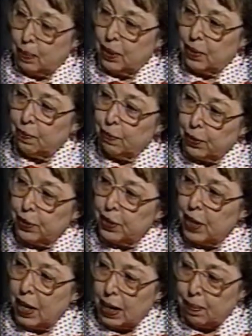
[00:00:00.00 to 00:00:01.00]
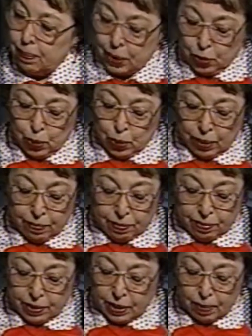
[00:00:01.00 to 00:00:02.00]
was the first time that you
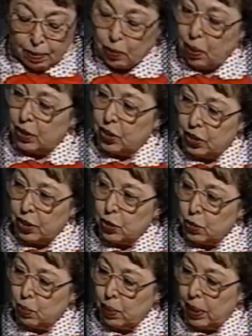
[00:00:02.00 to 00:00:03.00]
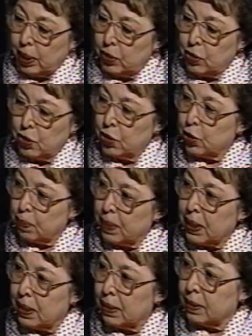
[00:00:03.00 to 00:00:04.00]
have come across such rage just
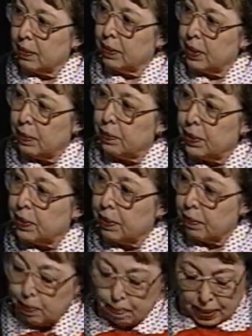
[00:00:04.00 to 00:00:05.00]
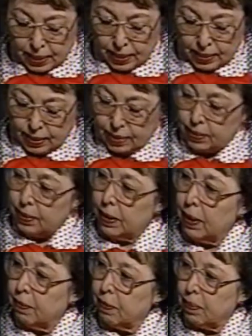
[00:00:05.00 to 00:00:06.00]
because of a difference of opinion here
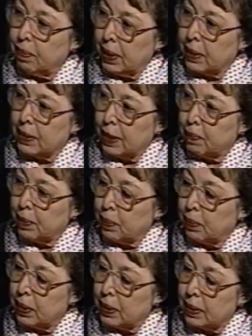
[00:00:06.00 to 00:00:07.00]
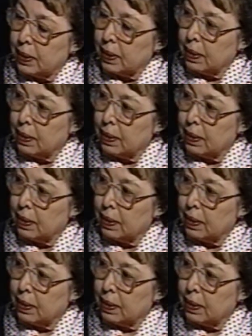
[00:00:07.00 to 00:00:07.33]
from the accepted ones.